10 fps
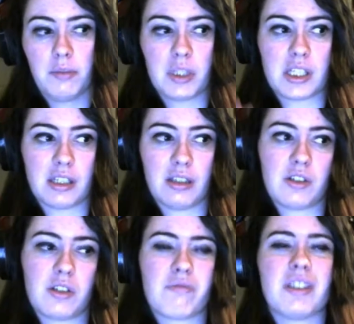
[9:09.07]
but still
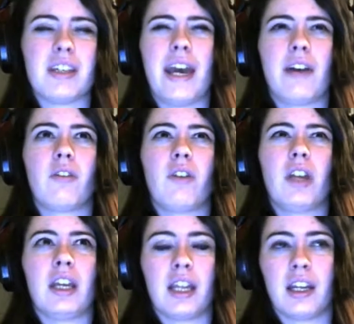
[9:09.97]
it's just really
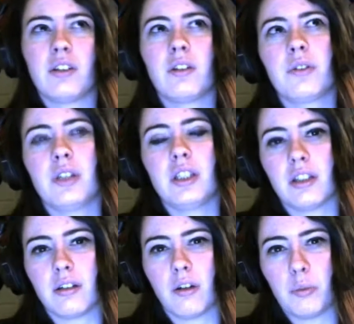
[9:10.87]
aggravating, and I don't think
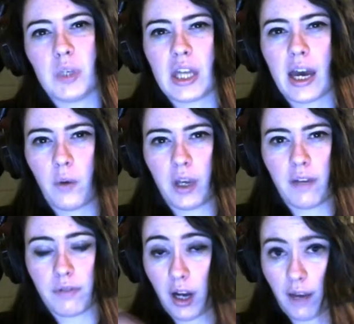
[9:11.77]
that it'll be that way
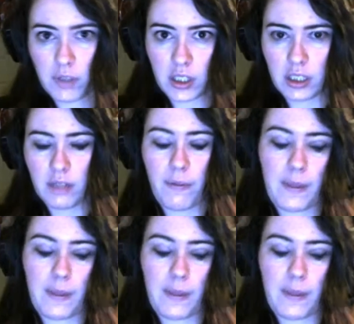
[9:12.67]
forever.